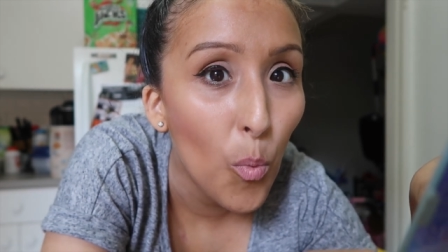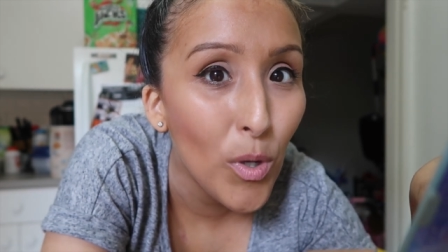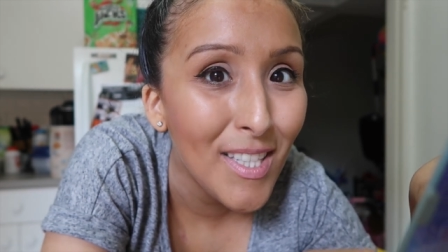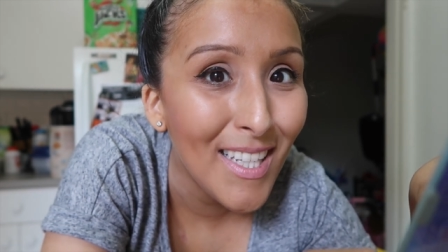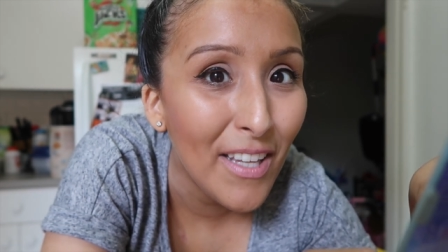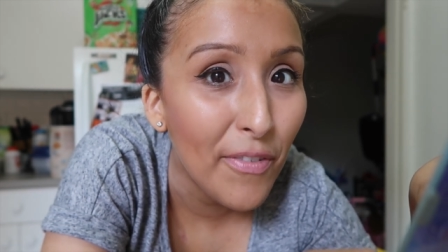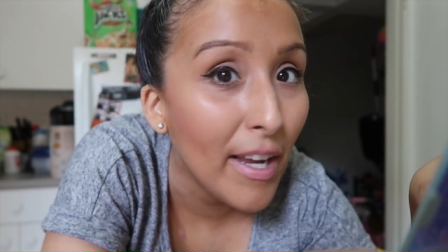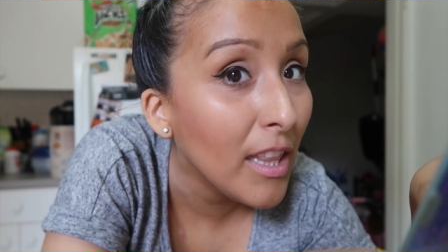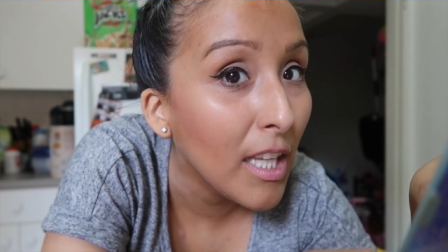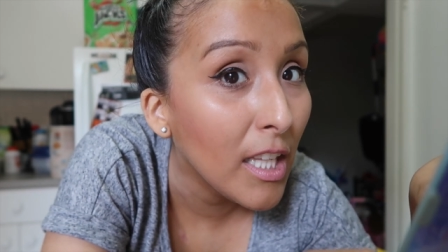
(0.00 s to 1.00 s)
What did he
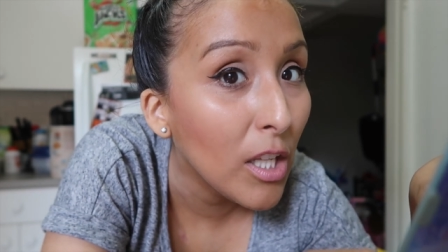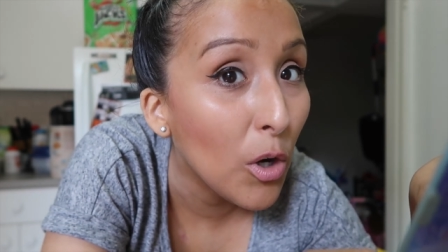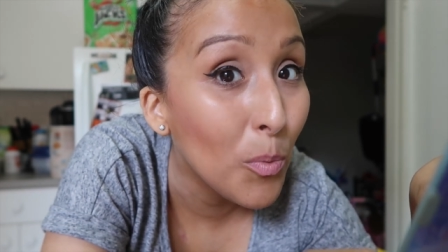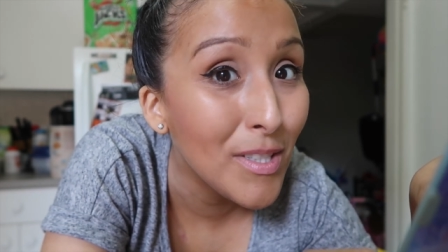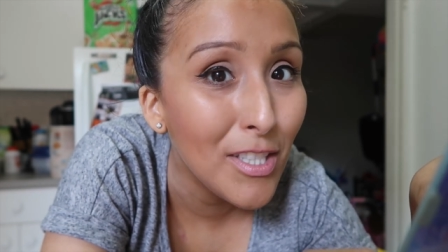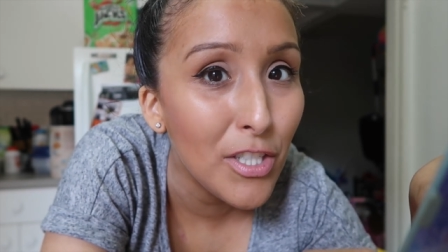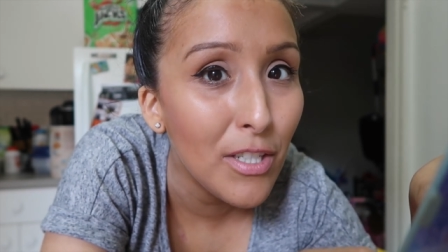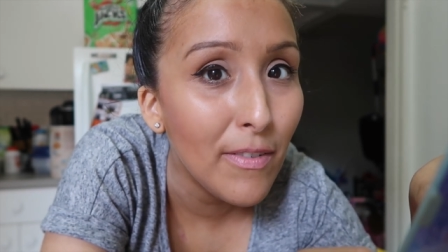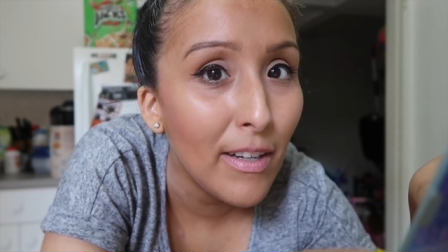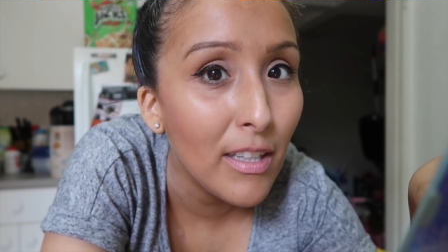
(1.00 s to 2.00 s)
violate? Or what did
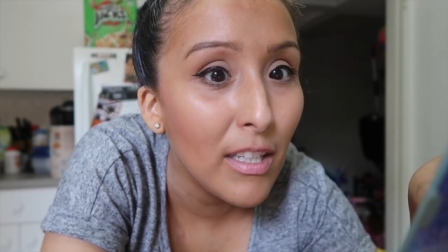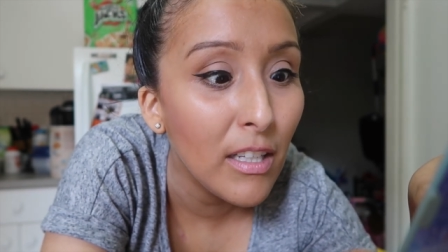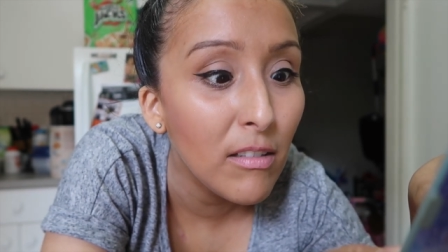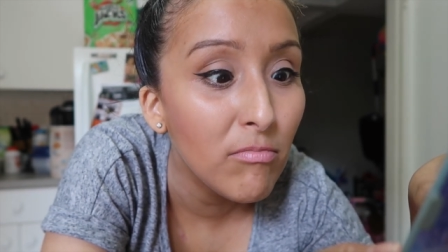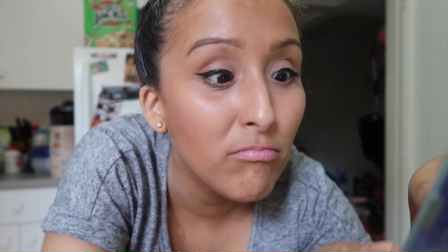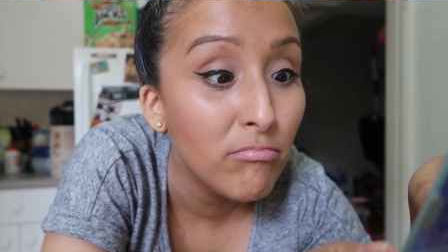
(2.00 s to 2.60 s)
she violate?